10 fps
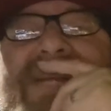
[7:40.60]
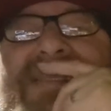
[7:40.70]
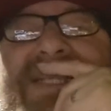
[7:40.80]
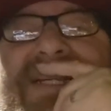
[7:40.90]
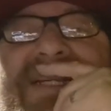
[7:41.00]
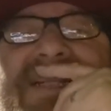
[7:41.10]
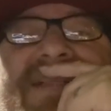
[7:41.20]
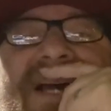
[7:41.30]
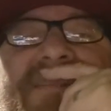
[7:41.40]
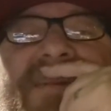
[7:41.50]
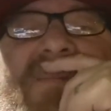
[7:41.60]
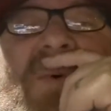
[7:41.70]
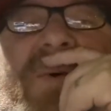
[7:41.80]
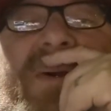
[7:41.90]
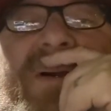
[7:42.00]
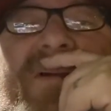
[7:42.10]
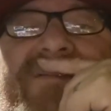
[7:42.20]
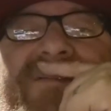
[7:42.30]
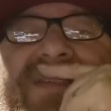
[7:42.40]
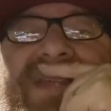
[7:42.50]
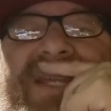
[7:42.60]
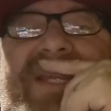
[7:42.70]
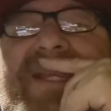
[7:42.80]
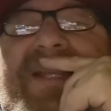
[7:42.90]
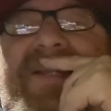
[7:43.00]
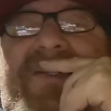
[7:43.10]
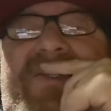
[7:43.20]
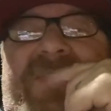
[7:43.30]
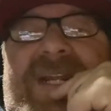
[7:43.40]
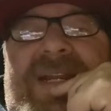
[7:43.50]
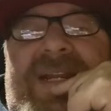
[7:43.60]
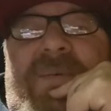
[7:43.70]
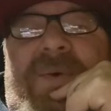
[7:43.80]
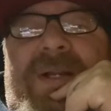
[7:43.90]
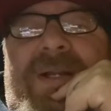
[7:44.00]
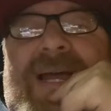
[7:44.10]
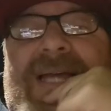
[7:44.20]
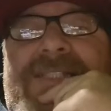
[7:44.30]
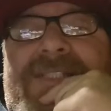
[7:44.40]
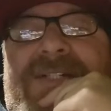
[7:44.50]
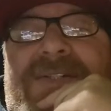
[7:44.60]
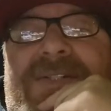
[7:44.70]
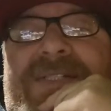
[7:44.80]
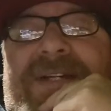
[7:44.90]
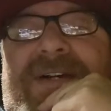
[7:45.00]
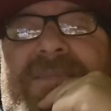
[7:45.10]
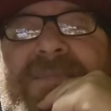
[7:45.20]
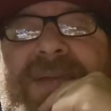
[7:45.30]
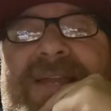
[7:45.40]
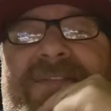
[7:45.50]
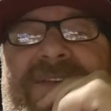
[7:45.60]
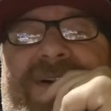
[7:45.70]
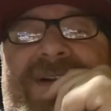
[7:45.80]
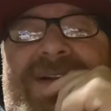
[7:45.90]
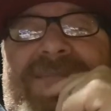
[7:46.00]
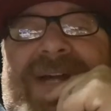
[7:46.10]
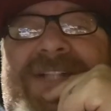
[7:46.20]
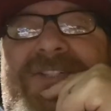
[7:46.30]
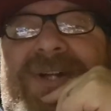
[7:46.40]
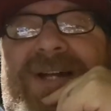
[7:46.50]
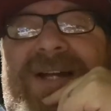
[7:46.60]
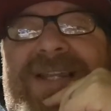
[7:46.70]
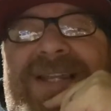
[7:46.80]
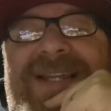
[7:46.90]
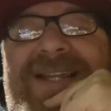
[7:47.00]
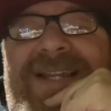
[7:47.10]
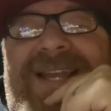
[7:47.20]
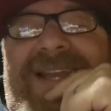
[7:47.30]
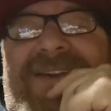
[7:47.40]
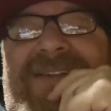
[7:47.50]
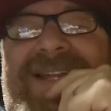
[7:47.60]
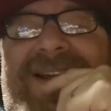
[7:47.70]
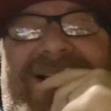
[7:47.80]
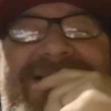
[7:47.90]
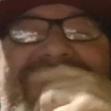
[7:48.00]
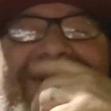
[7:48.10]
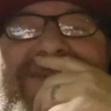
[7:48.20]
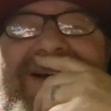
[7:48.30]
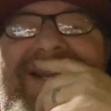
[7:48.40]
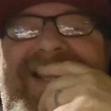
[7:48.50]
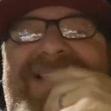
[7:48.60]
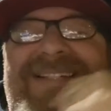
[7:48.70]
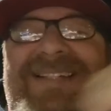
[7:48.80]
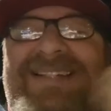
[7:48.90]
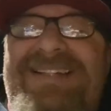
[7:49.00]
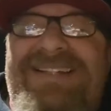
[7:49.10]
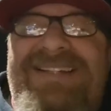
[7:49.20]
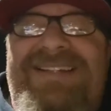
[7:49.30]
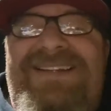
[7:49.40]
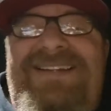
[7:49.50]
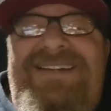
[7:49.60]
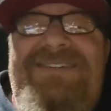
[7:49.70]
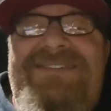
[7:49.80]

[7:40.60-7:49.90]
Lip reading: says, I'm a moron for thinking training one last student to help pay for my truck. It only cost me money. You know,